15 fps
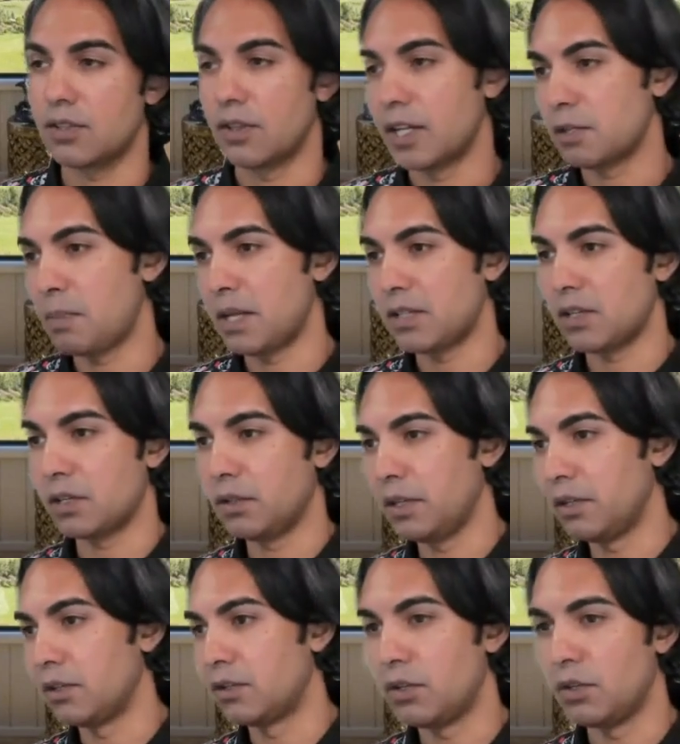So that's
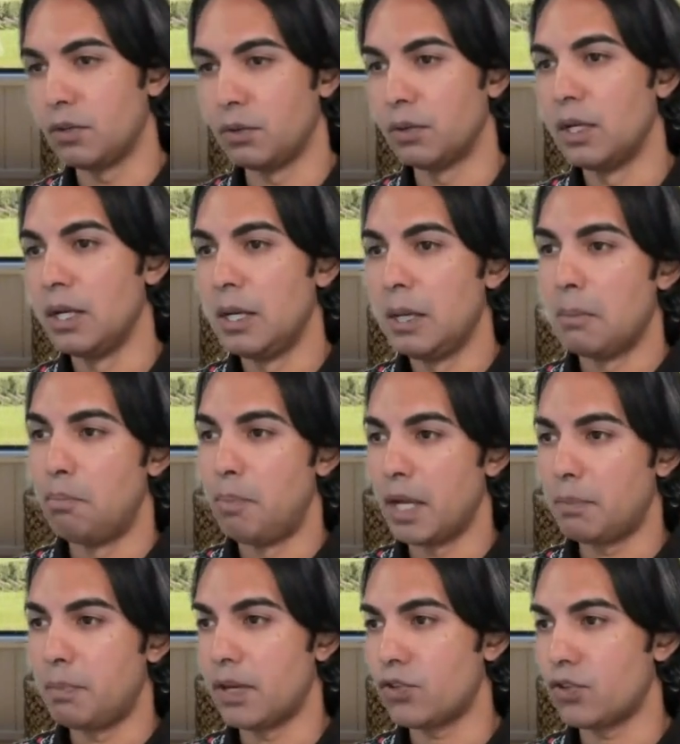basically the two
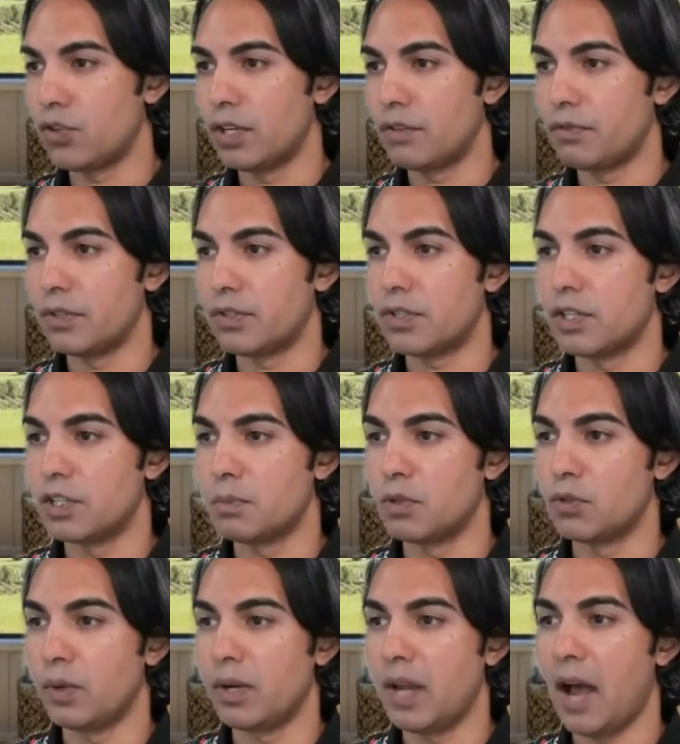big picture differences
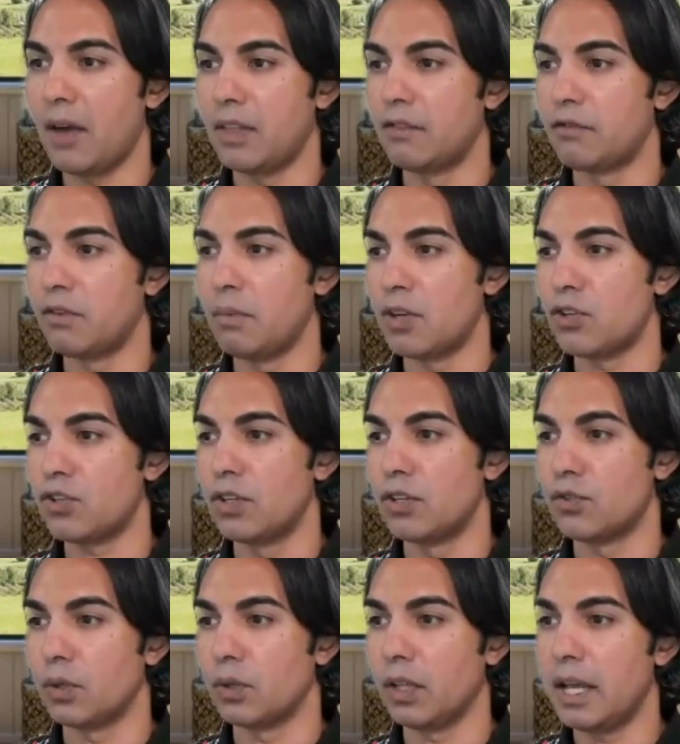between how the information
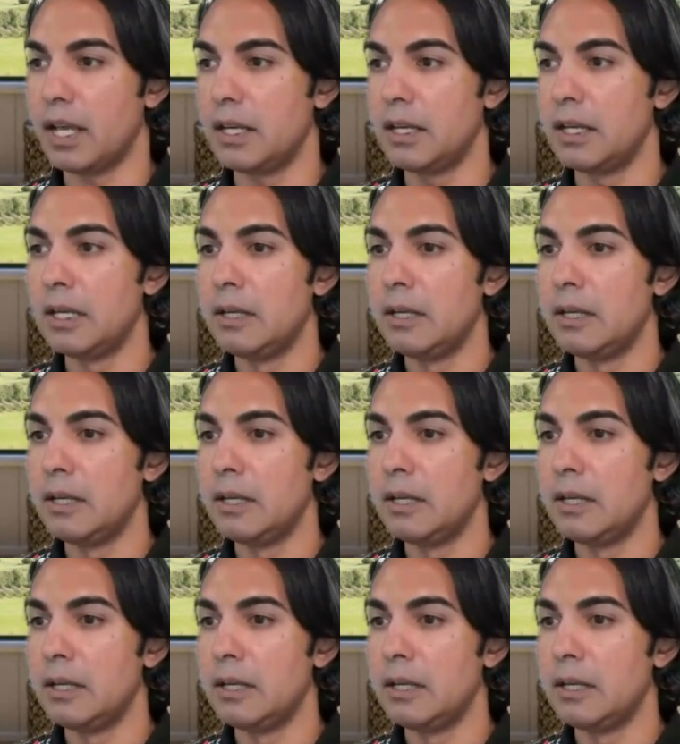is relayed.